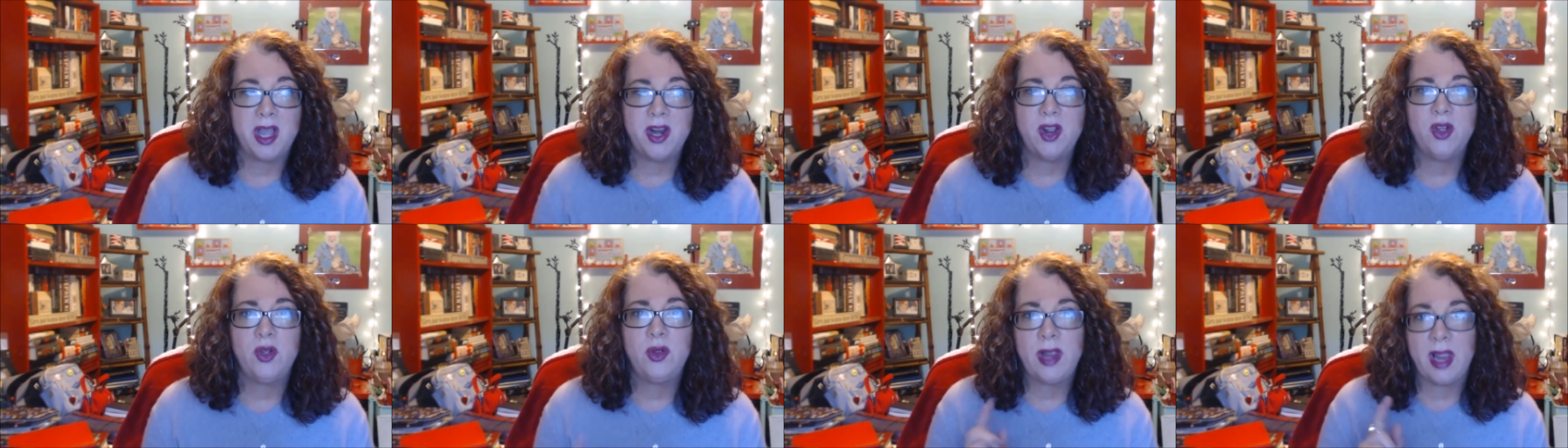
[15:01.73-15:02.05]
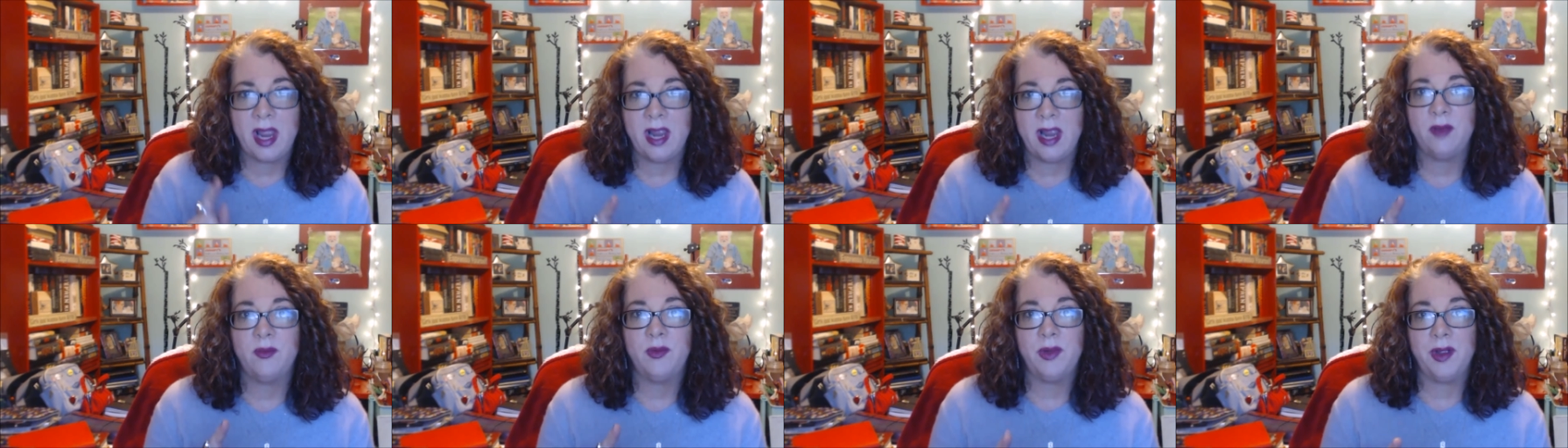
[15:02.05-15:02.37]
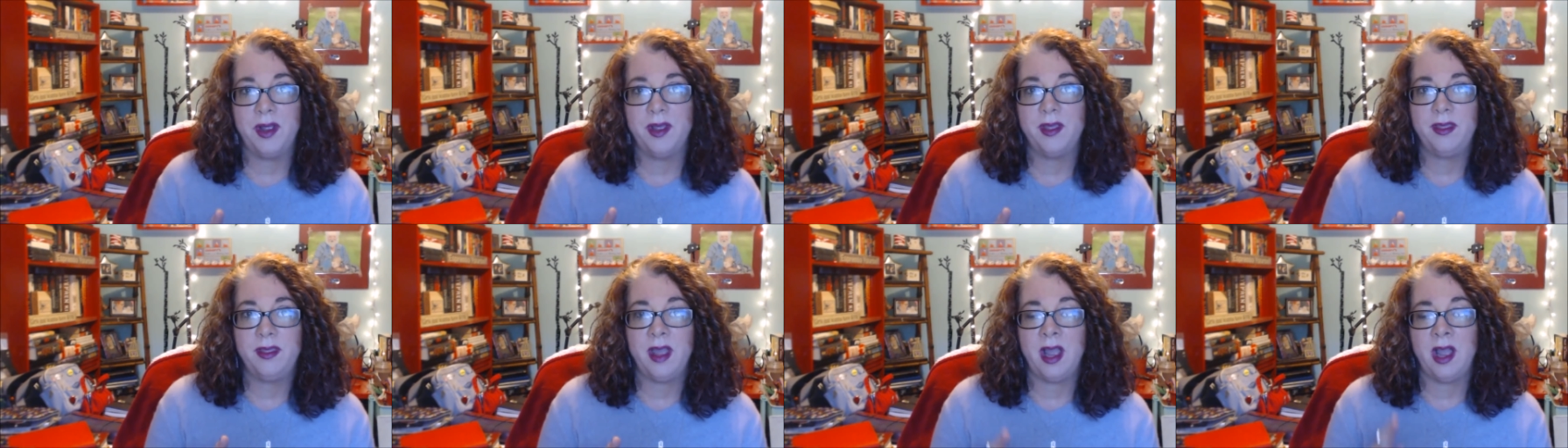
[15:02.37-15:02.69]
not okay
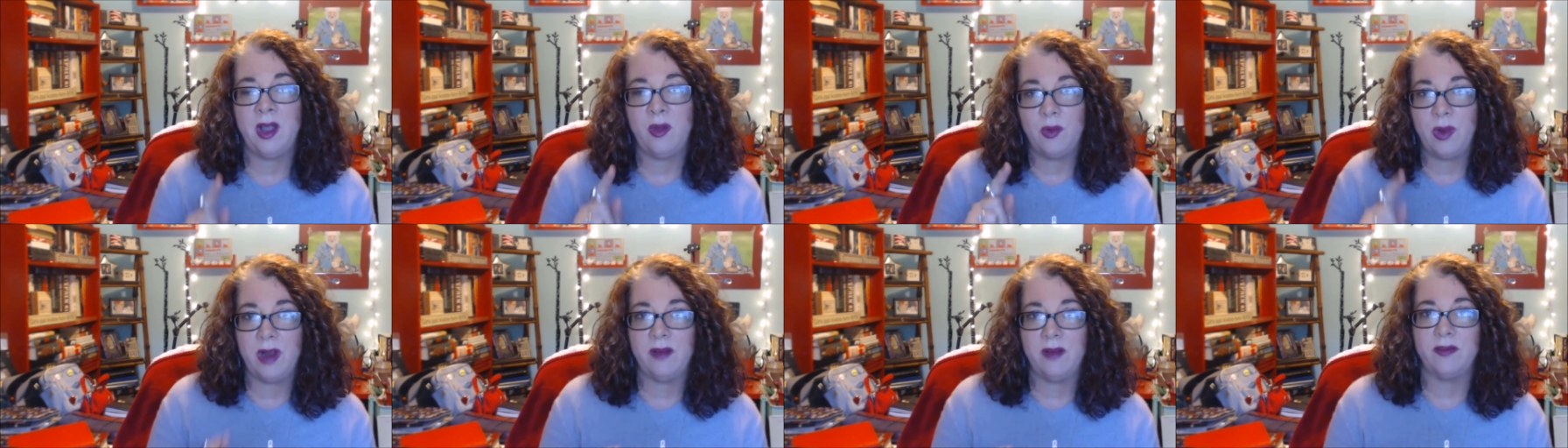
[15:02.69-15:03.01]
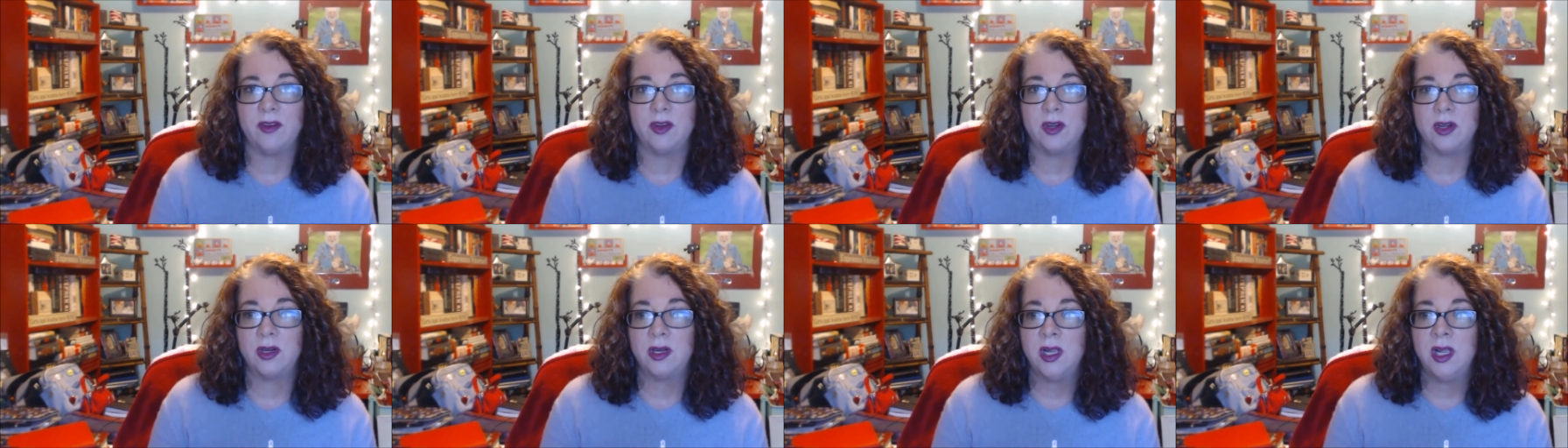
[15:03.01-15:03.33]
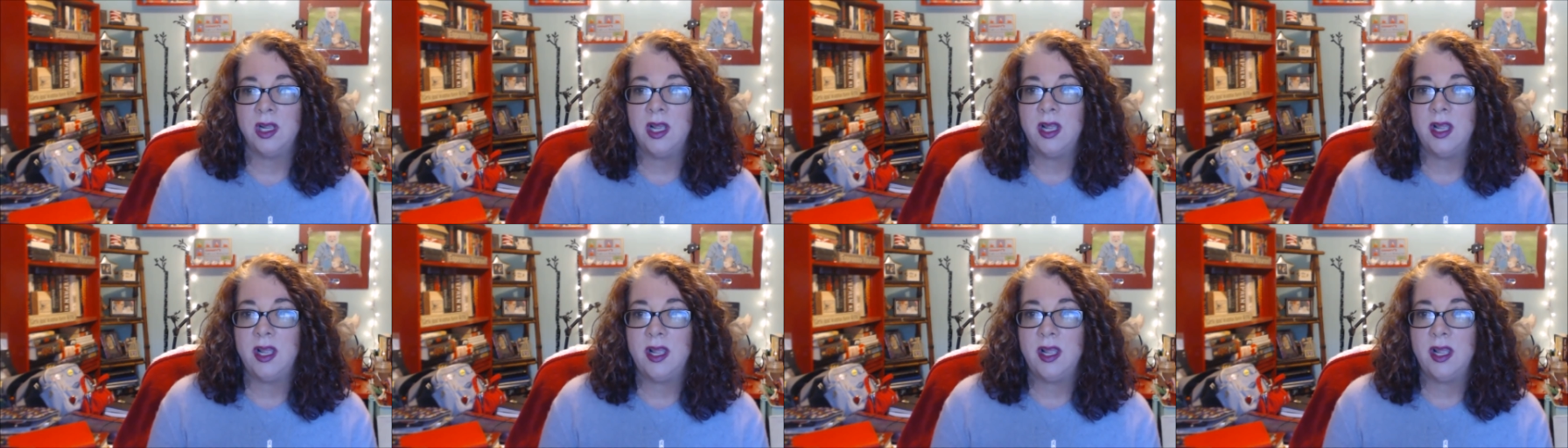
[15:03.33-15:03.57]
with, however,